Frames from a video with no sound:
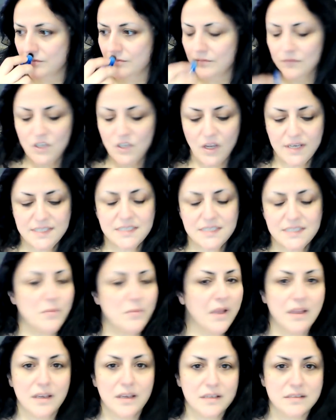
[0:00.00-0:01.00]
nice
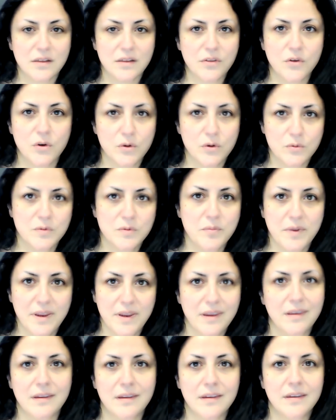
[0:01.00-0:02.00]
smelling as I thought it would
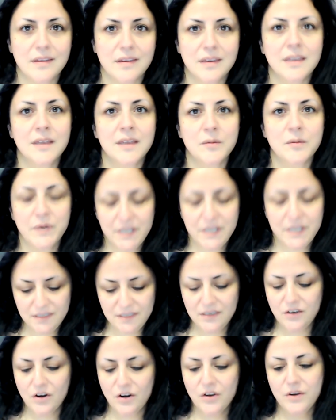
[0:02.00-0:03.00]
be, but
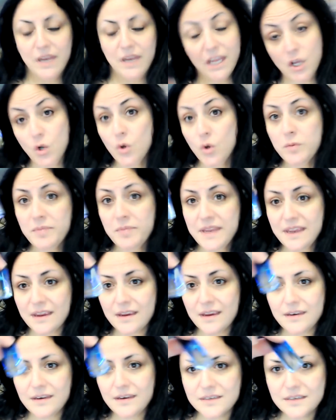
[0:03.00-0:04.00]
it could be
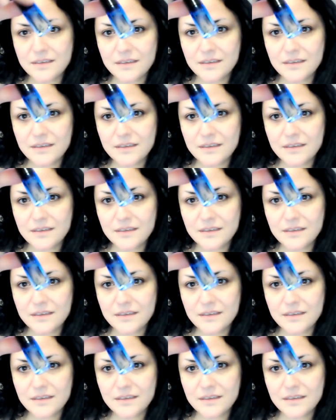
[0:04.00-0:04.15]
it.